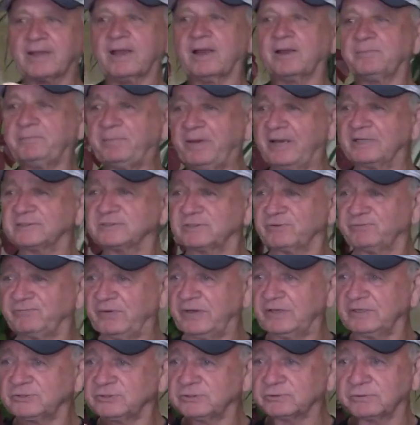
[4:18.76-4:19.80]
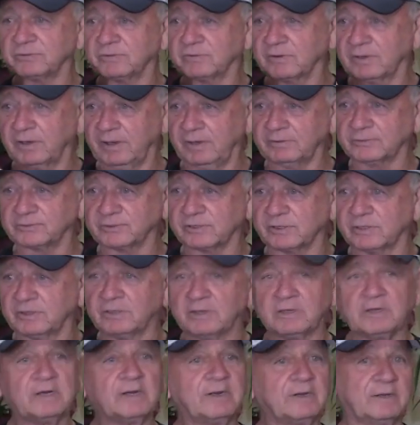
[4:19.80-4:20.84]
Can a pastor fish? Yes.
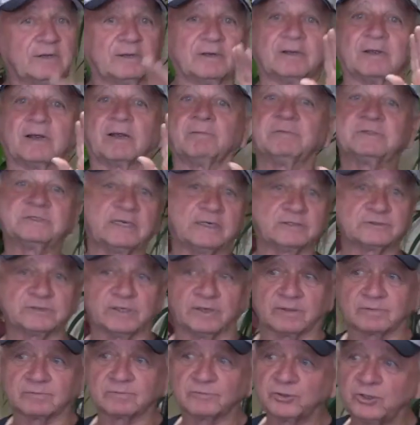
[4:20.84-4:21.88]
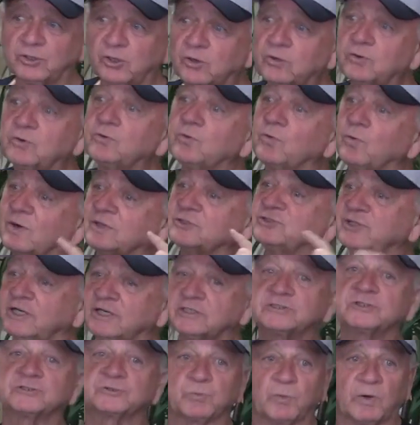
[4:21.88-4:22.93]
I'm going to tell you something. You know, when
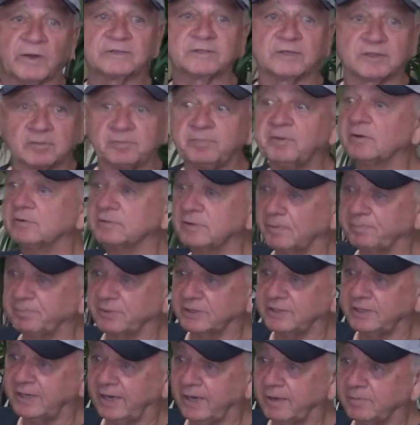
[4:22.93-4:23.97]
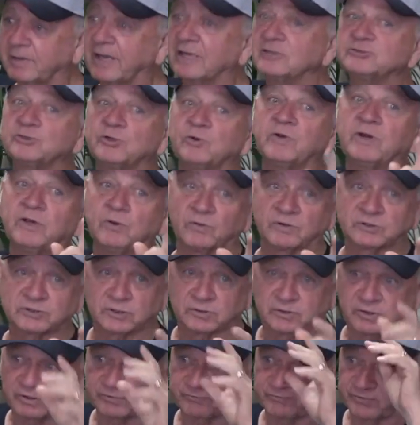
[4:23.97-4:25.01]
Jesus wanted to build up a team, guess who he went to
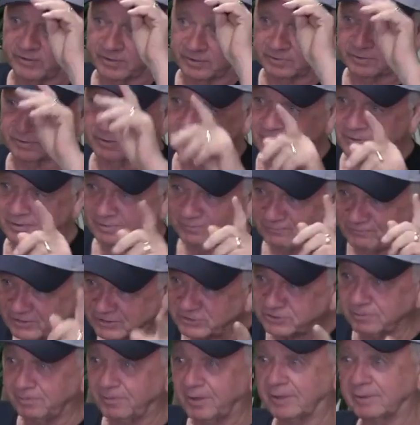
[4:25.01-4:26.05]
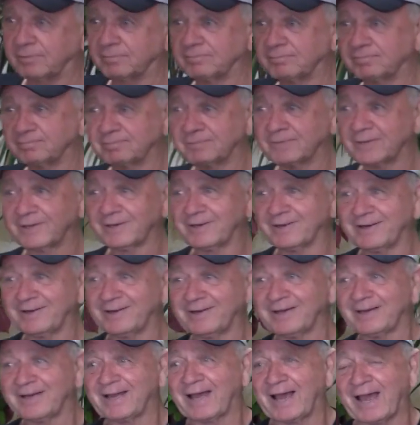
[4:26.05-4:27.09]
look for? Fishermen.
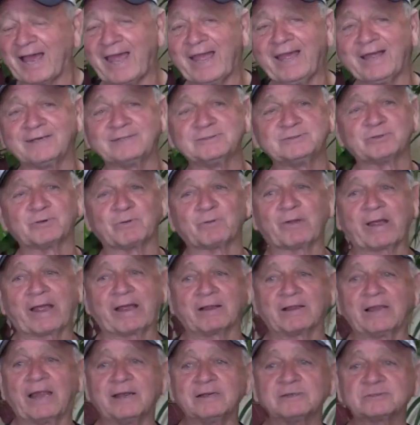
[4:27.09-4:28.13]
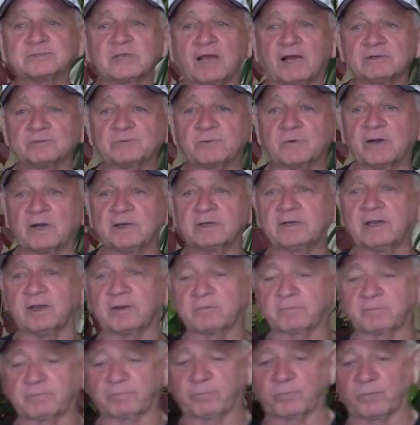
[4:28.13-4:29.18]
And a lot of times
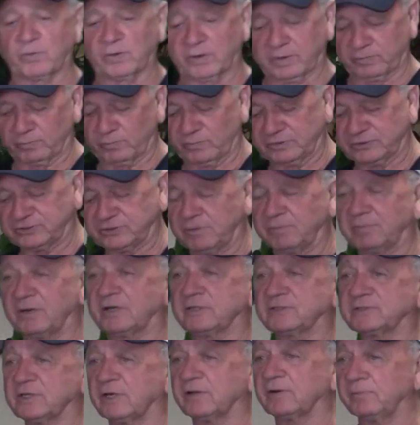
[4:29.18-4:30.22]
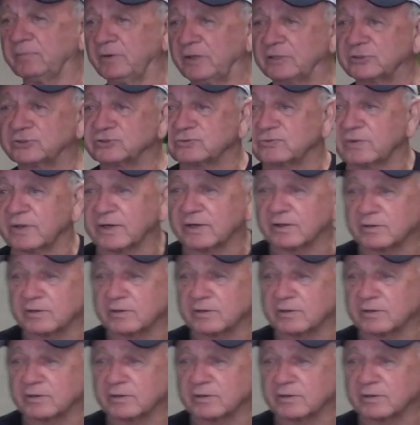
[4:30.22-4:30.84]
when somebody's in the ministry